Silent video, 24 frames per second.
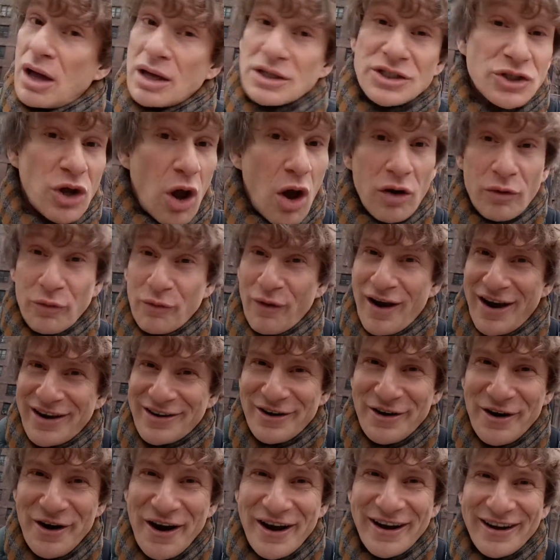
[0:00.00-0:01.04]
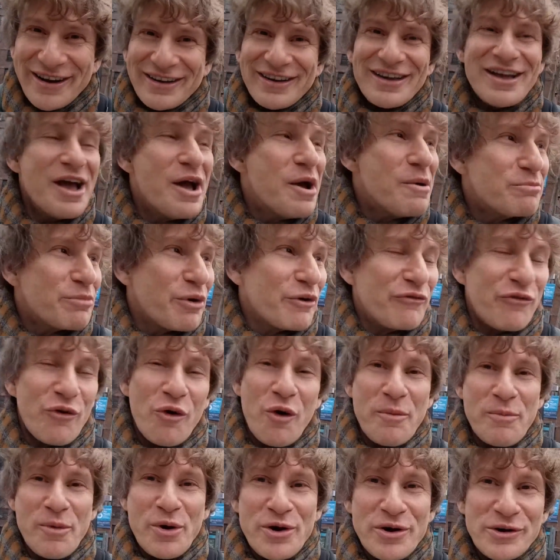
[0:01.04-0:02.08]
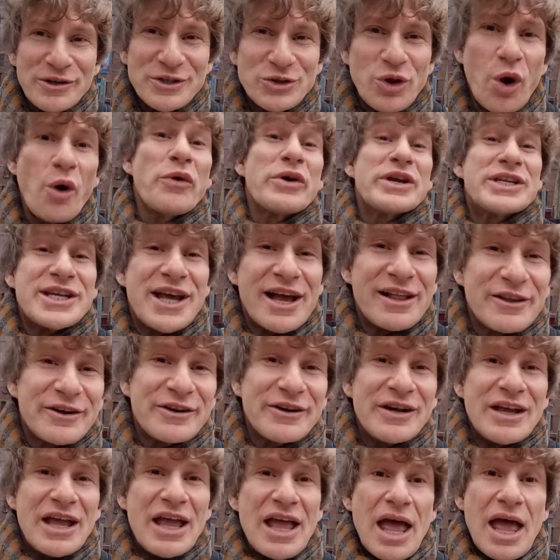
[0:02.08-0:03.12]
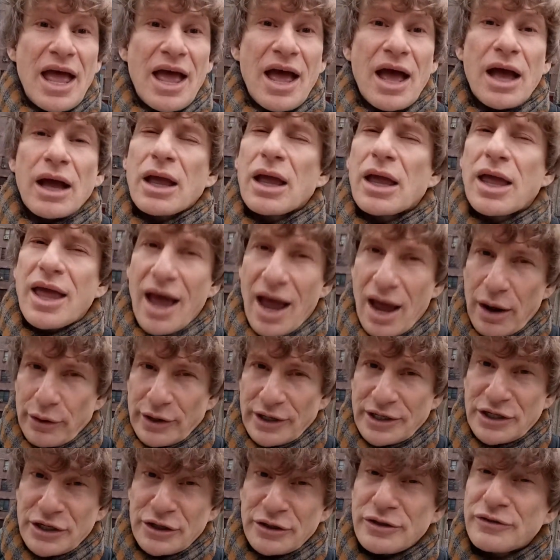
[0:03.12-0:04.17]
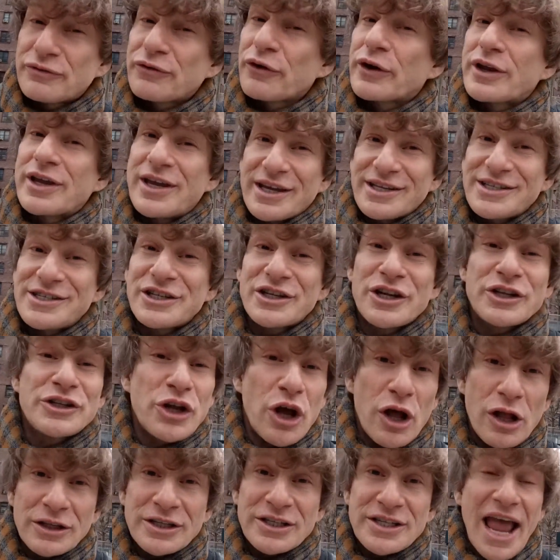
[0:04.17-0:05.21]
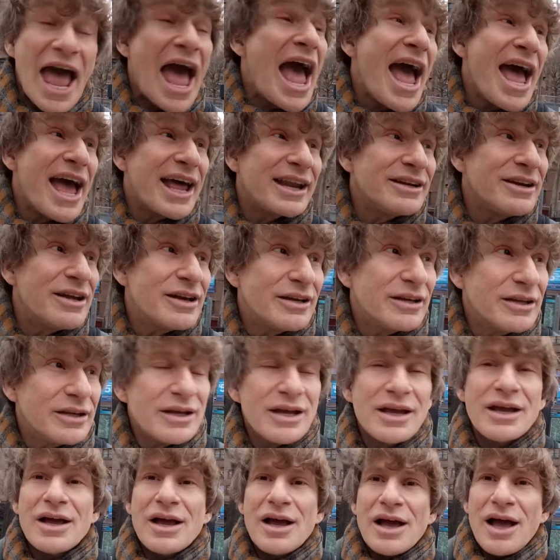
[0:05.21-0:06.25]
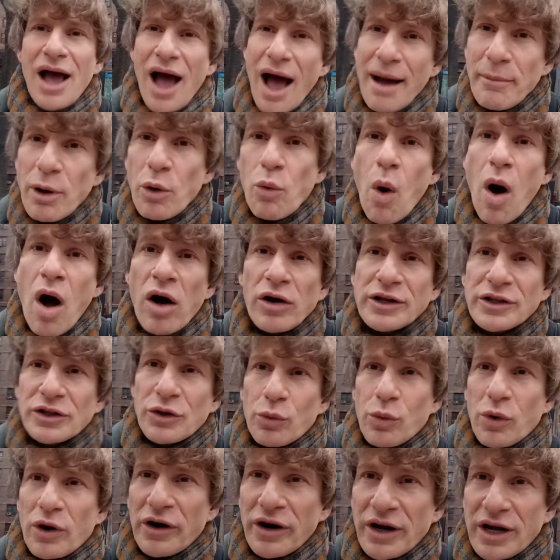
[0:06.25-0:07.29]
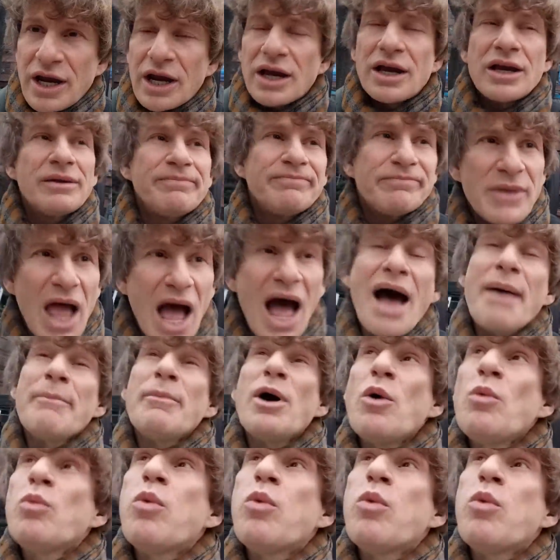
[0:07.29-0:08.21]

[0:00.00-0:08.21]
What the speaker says: songwriter, performer, storyteller, characters for kids and adults, and I'm a walking to work. I'm a